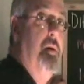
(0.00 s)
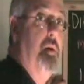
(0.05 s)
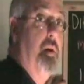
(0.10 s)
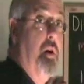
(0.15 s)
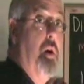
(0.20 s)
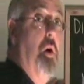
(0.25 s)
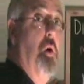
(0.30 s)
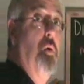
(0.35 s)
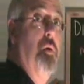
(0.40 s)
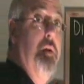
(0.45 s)

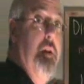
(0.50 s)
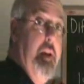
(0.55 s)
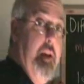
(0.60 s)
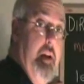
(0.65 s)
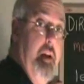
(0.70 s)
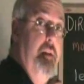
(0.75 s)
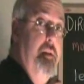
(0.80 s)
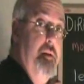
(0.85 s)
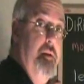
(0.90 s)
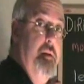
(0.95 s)
go
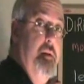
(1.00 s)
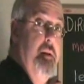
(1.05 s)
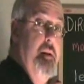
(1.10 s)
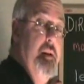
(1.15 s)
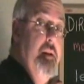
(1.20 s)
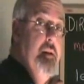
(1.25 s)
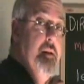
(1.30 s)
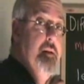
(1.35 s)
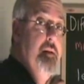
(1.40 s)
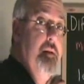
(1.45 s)
together in
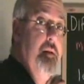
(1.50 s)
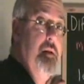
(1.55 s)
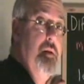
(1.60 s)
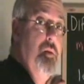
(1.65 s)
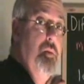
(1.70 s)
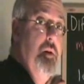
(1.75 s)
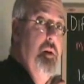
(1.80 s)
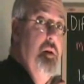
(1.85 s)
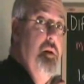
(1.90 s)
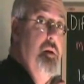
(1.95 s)
this
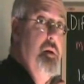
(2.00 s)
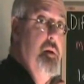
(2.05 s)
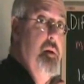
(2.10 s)
situation.